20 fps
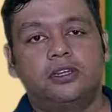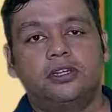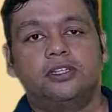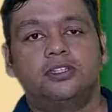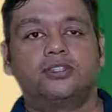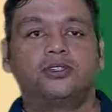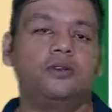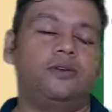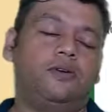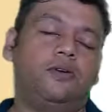
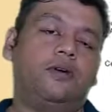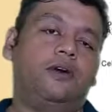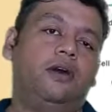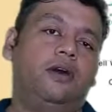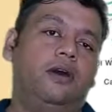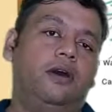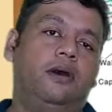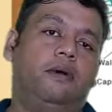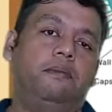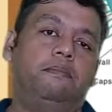So
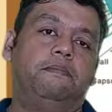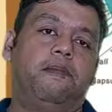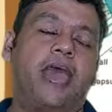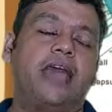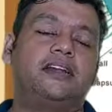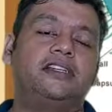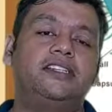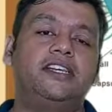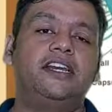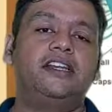
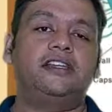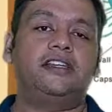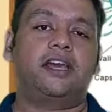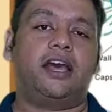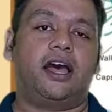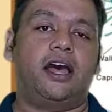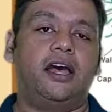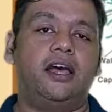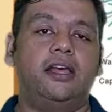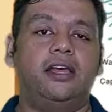
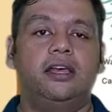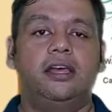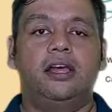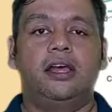bacteria